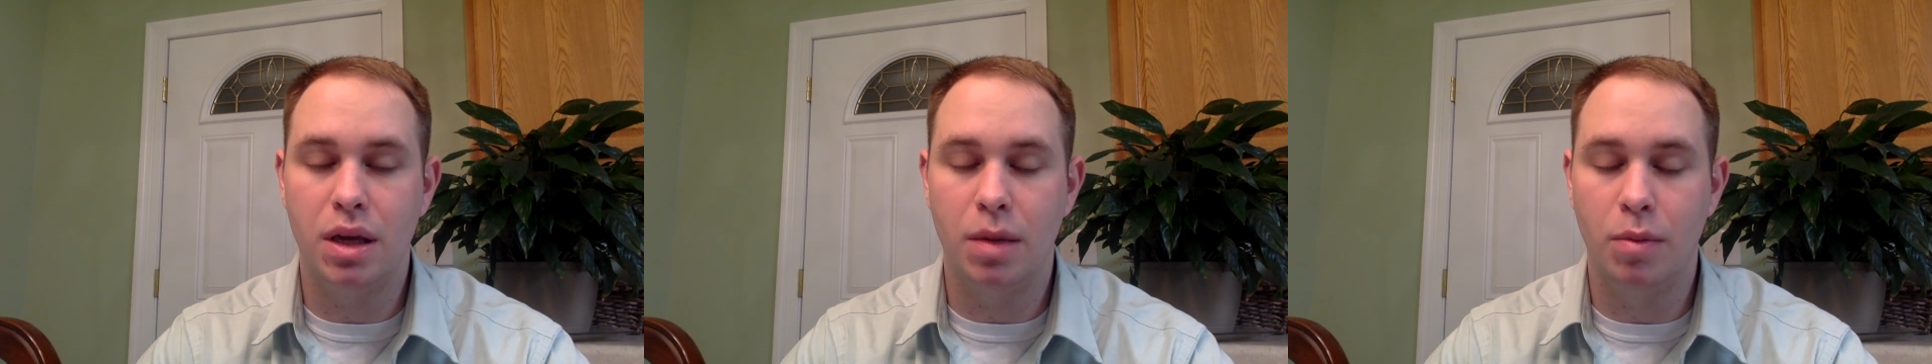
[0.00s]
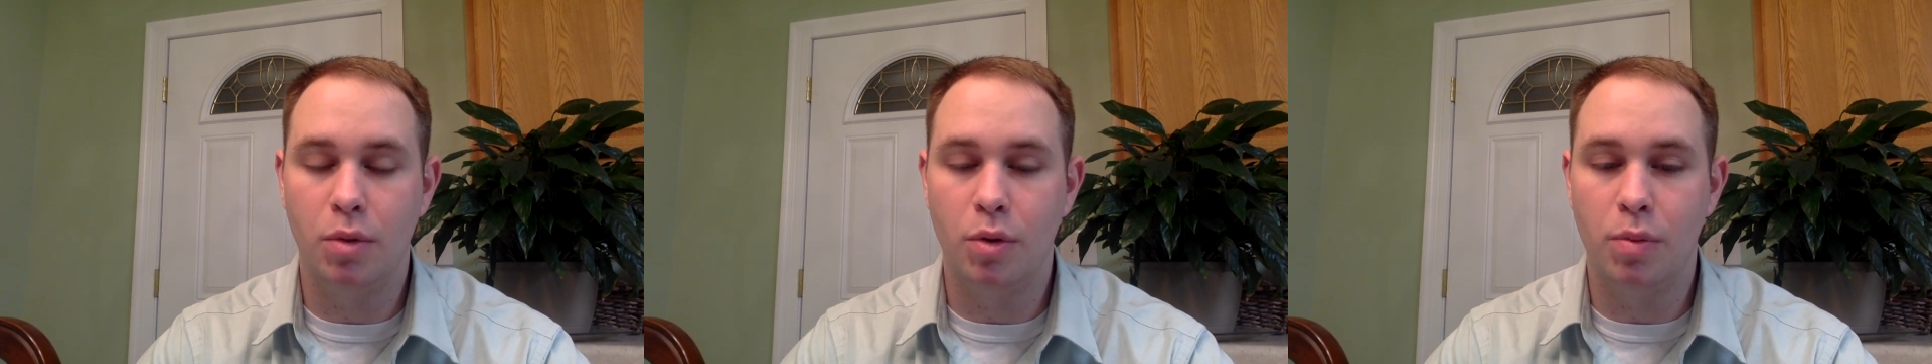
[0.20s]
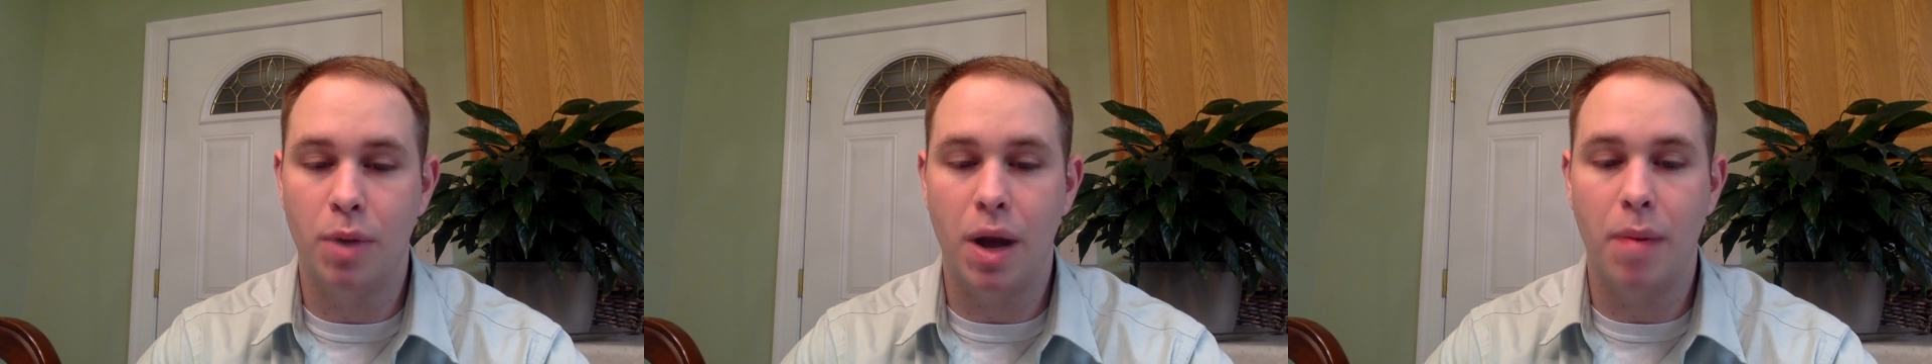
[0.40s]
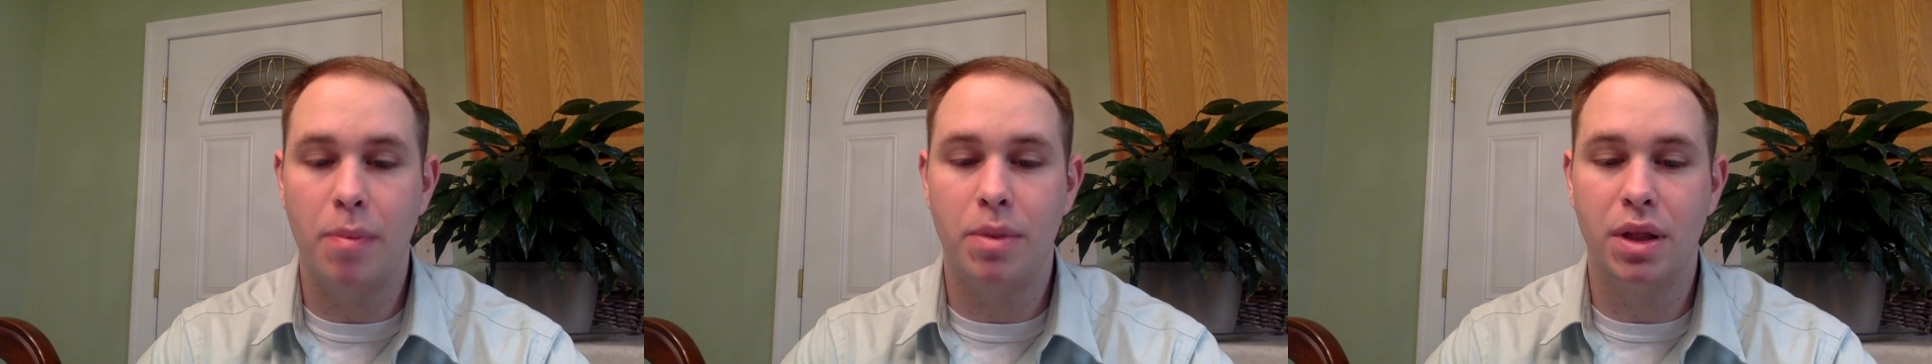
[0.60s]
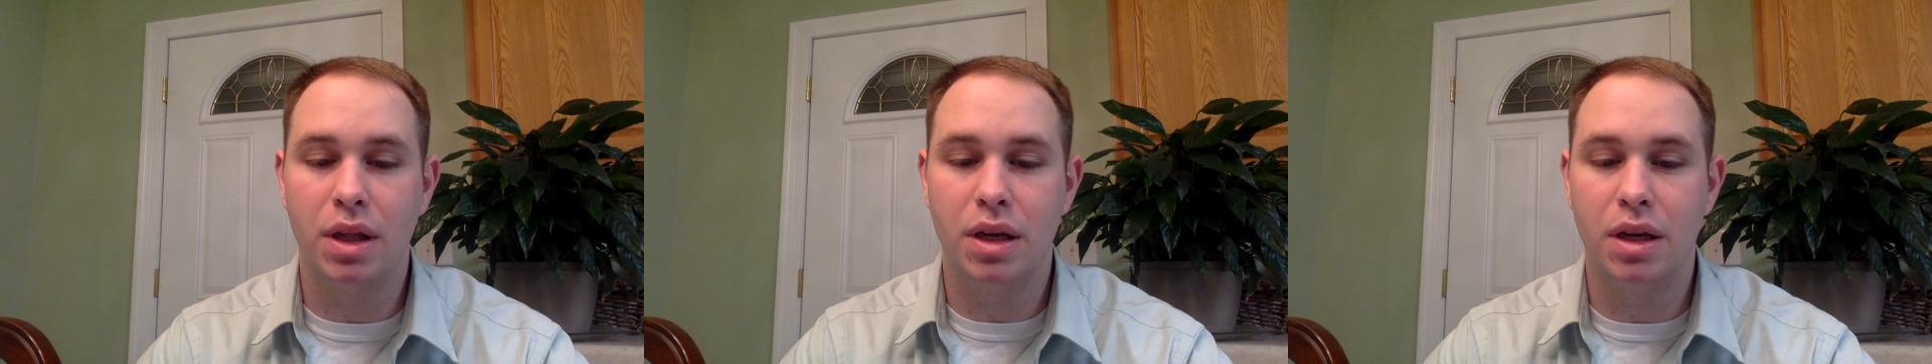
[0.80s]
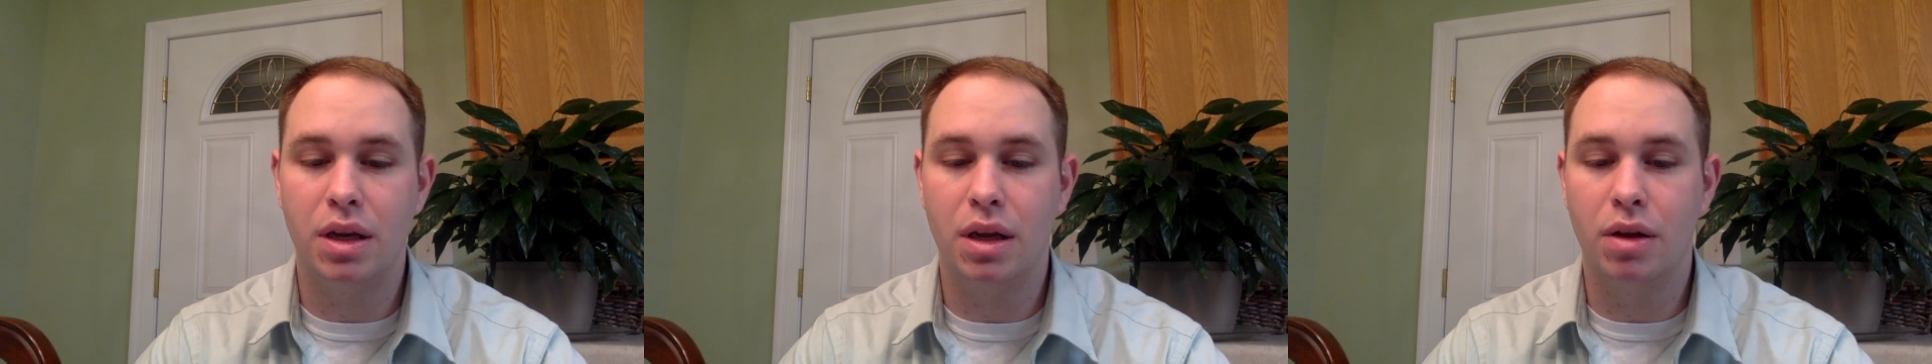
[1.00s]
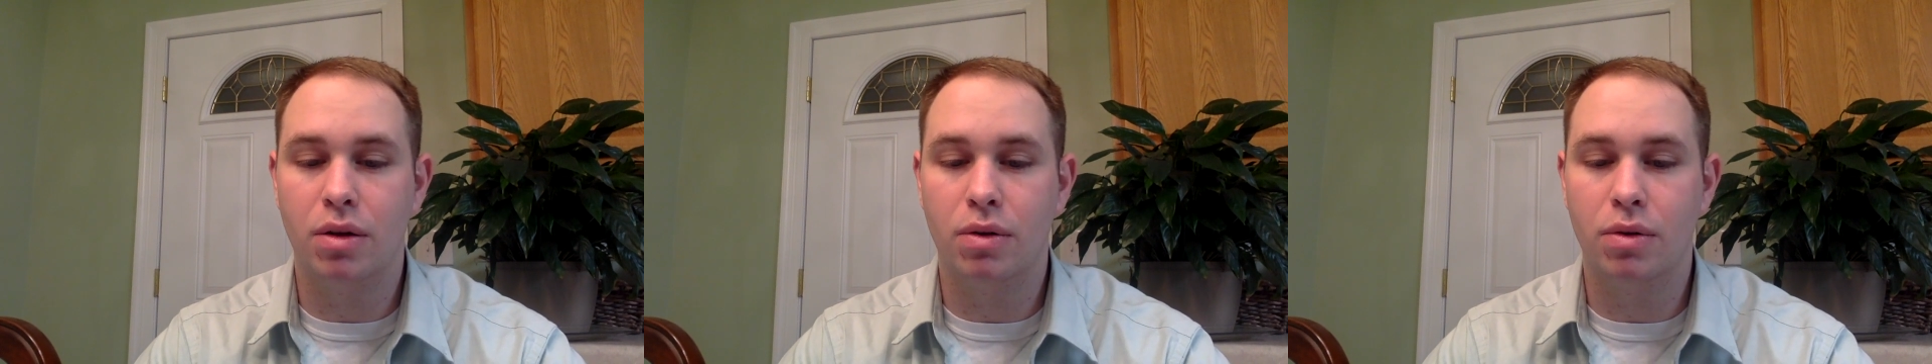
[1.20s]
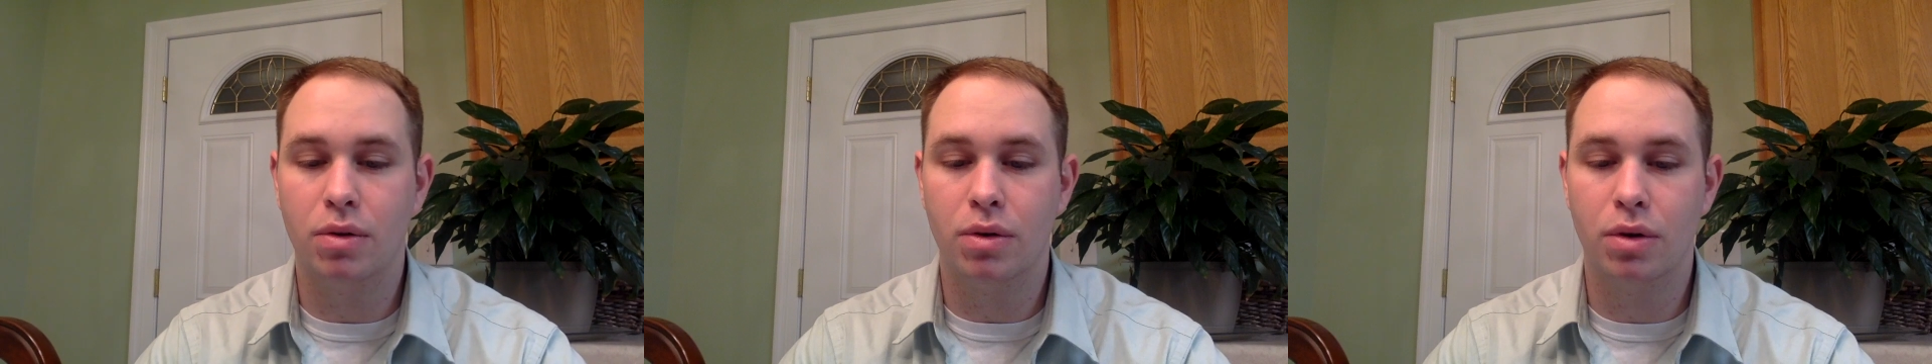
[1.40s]
in a more populated
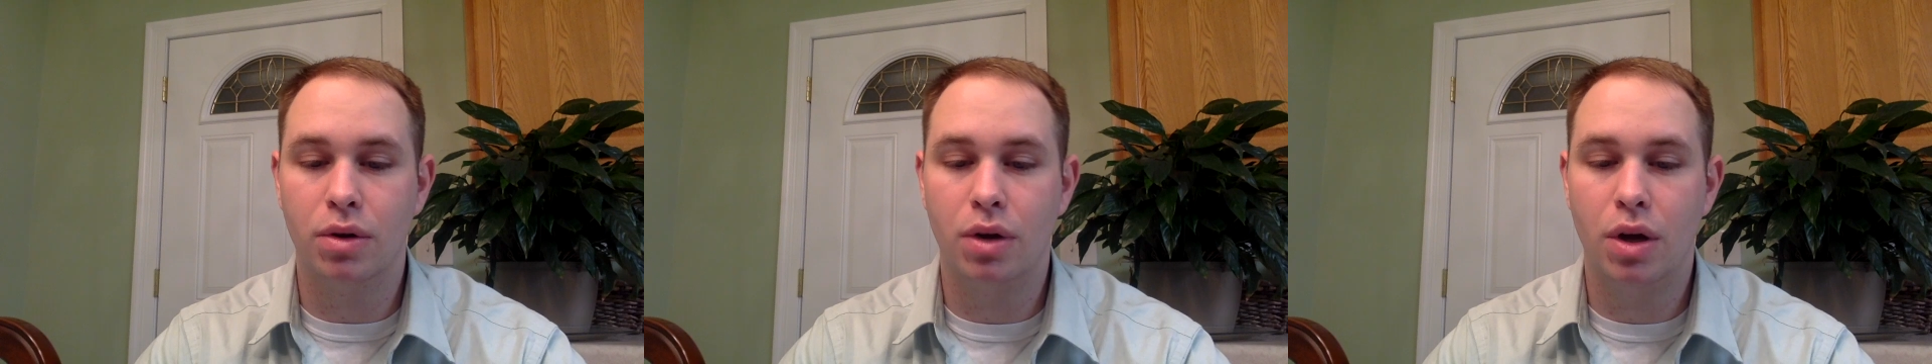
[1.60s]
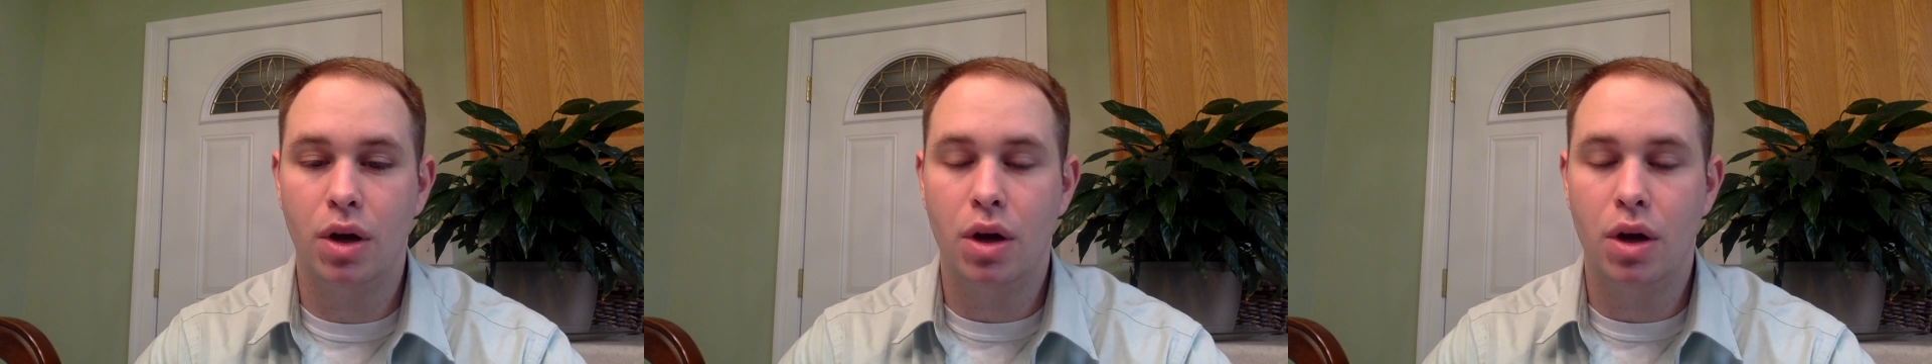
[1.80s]
or